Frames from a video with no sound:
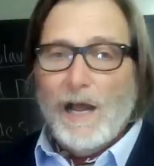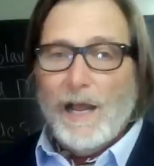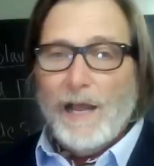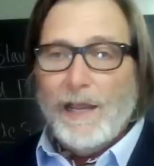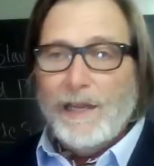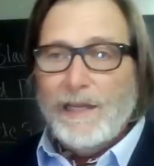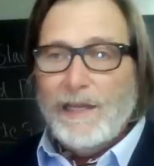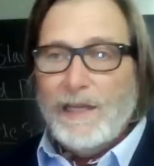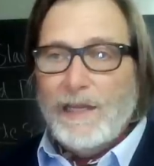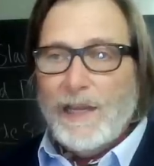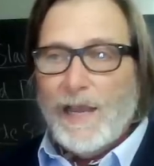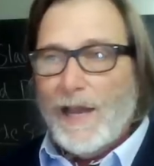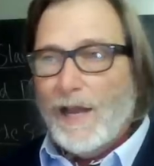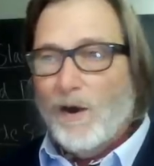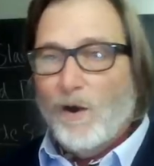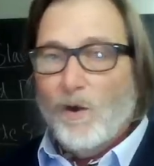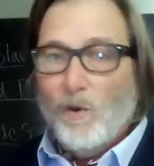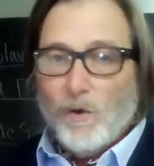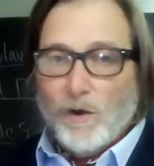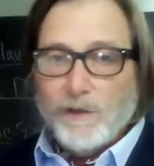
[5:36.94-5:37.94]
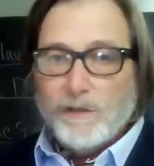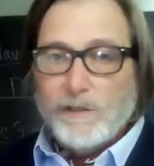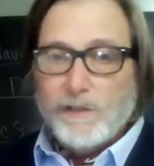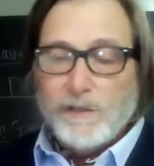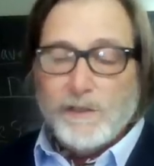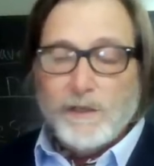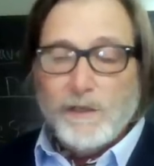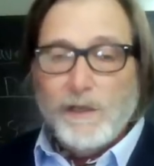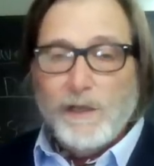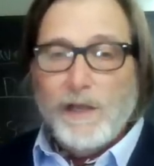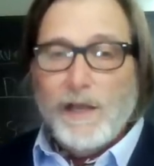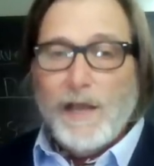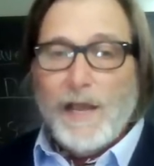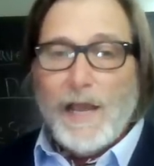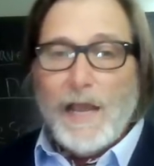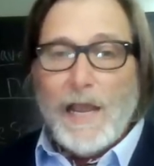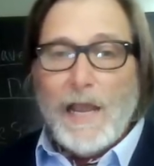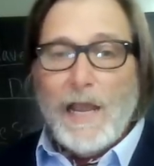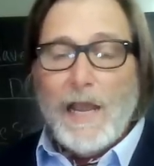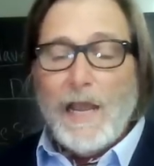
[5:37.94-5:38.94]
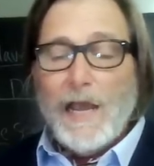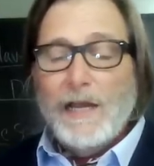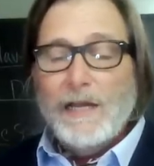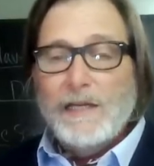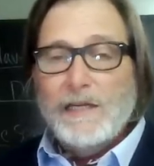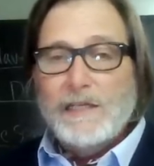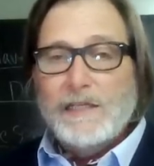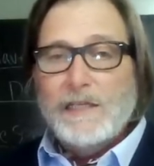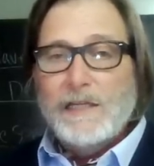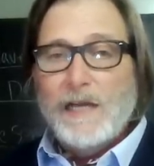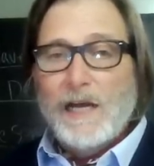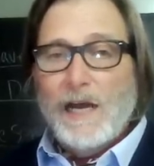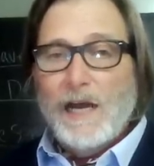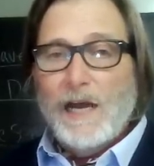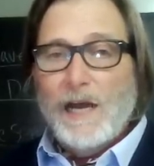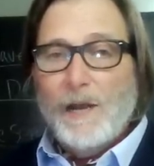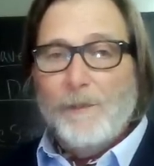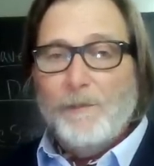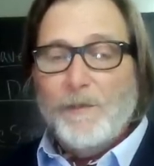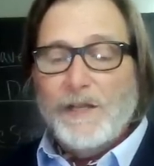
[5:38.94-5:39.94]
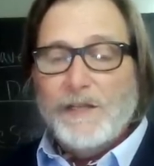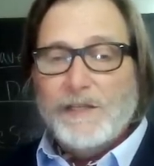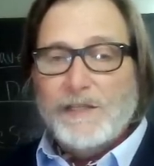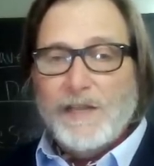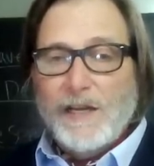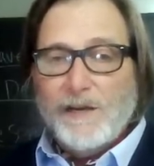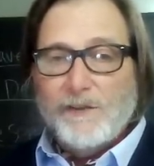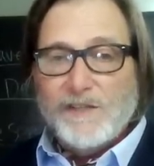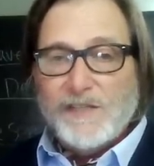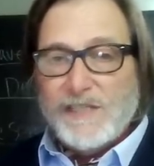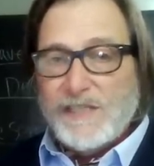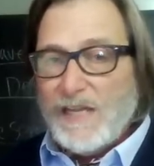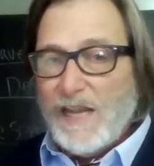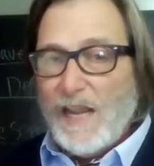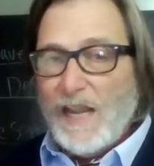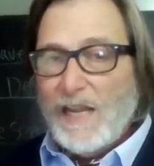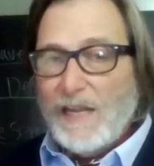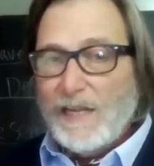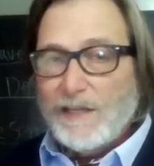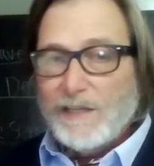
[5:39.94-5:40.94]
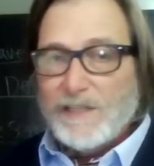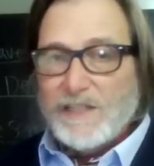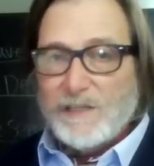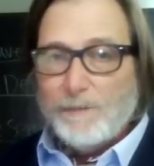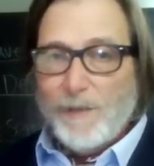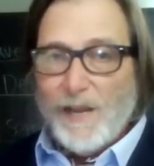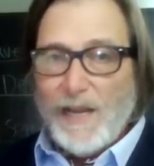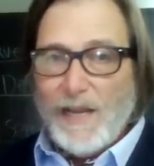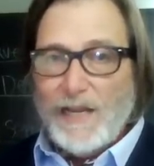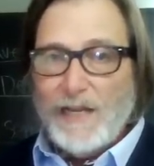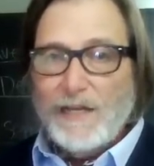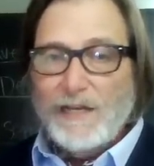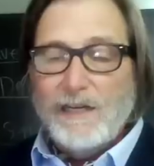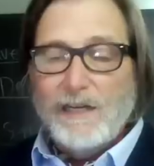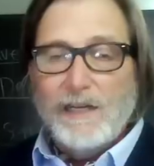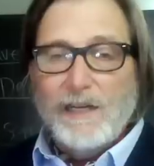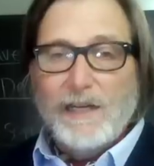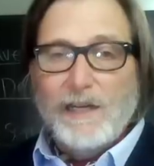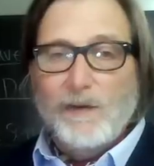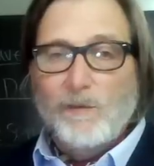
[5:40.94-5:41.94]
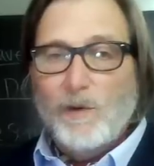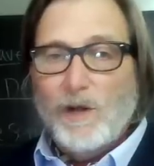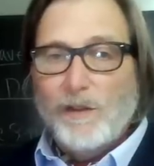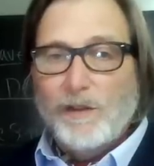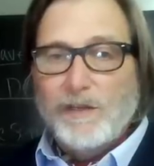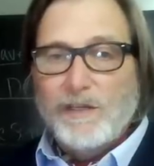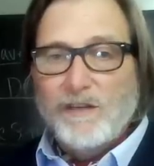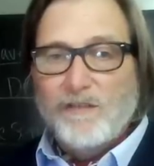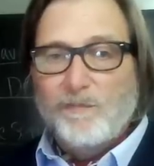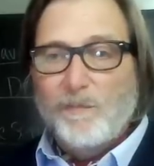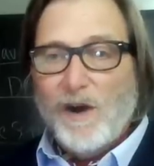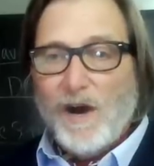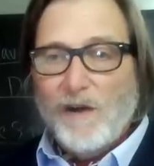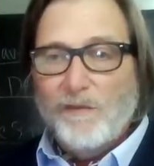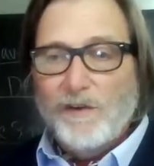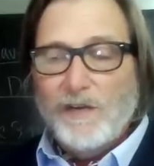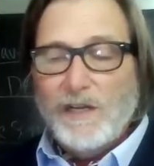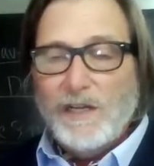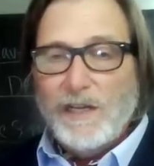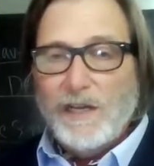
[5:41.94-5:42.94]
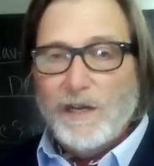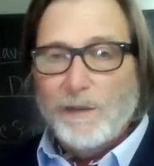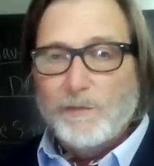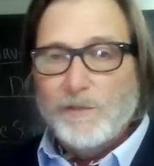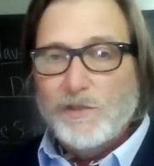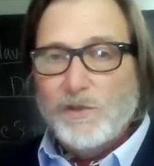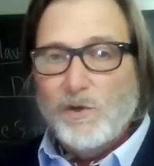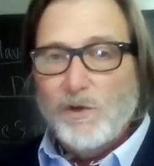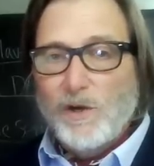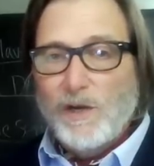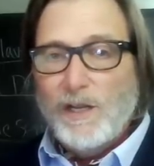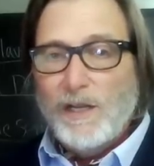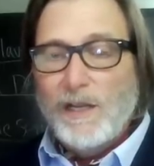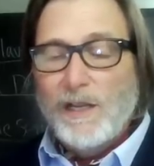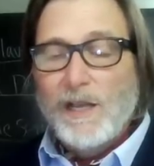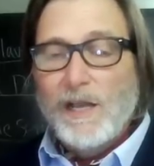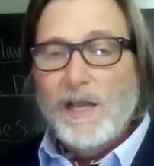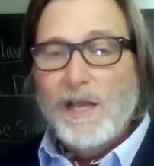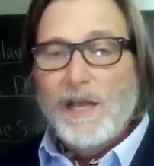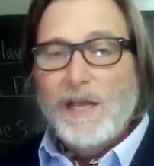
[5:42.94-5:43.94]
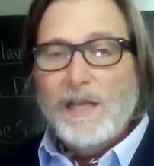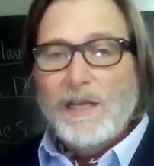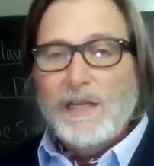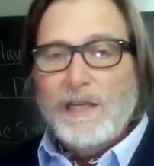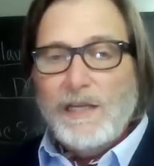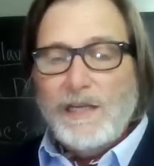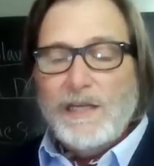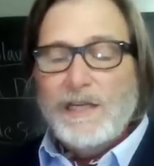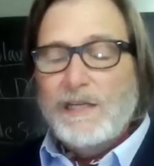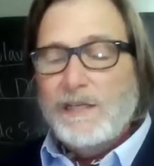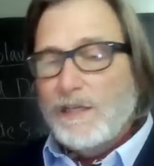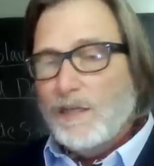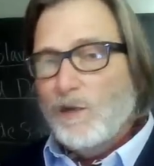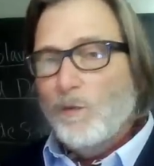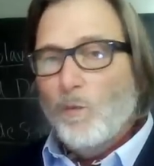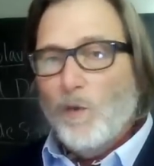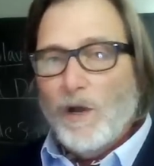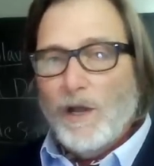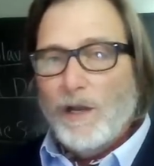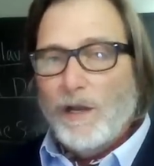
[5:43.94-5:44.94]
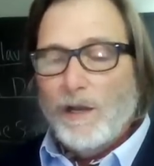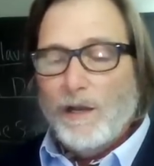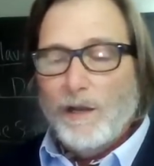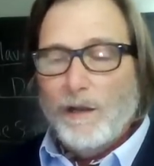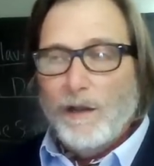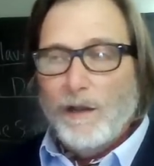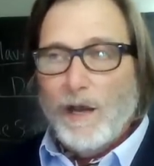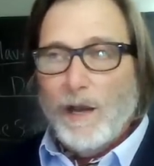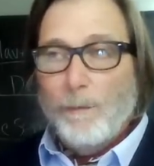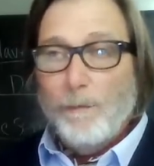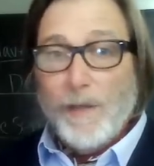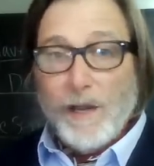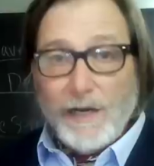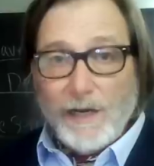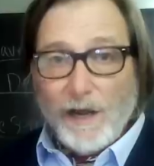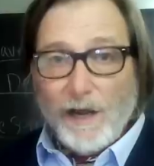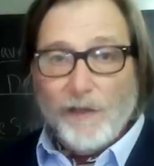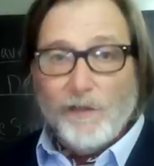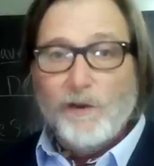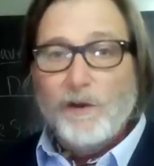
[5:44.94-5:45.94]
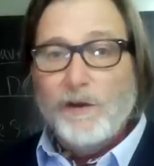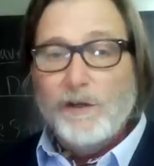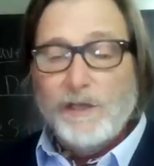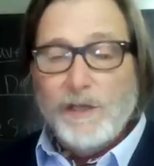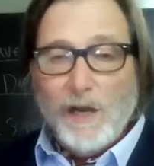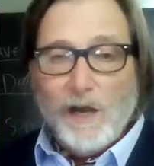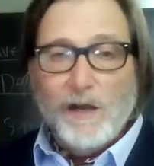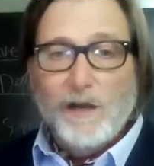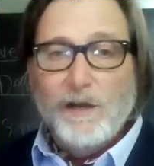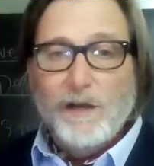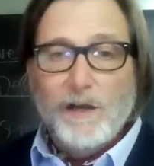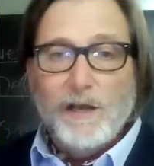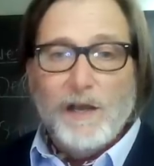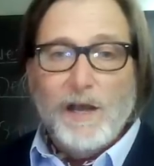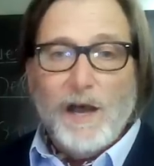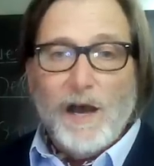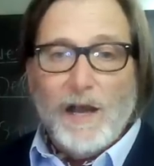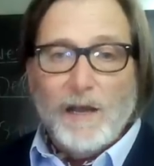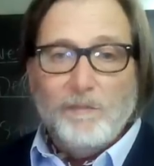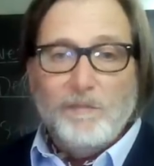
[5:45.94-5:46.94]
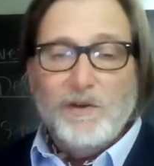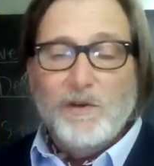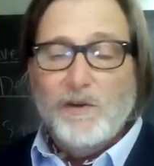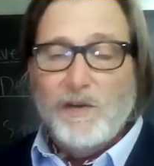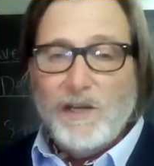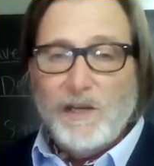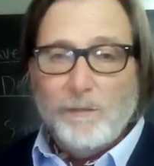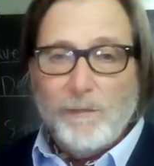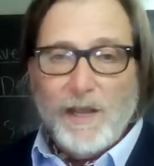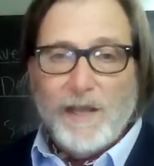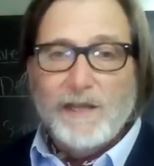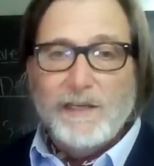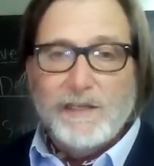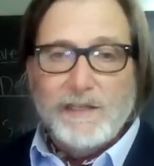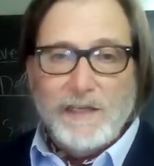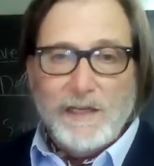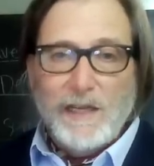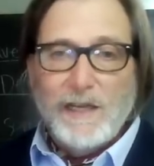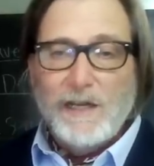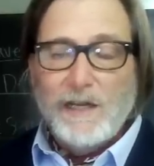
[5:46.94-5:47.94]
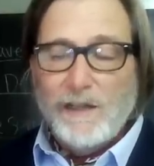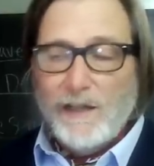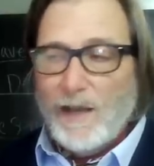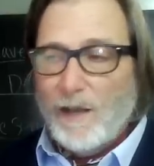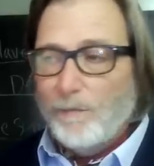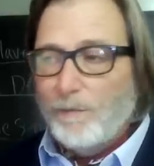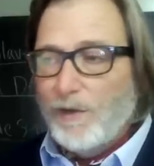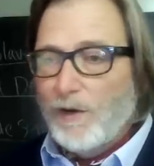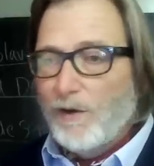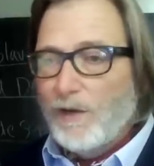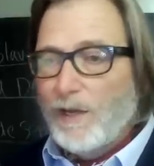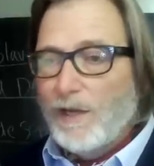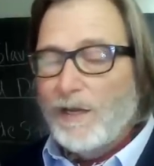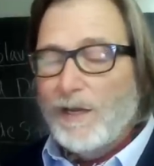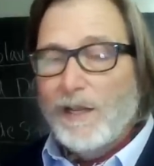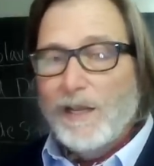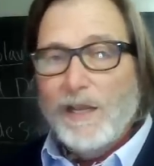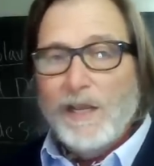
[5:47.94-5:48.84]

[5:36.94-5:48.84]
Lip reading: He had a horse. And instead of staying in Spain in relative poverty and obscurity, he did what many other young Iberian men did in that period.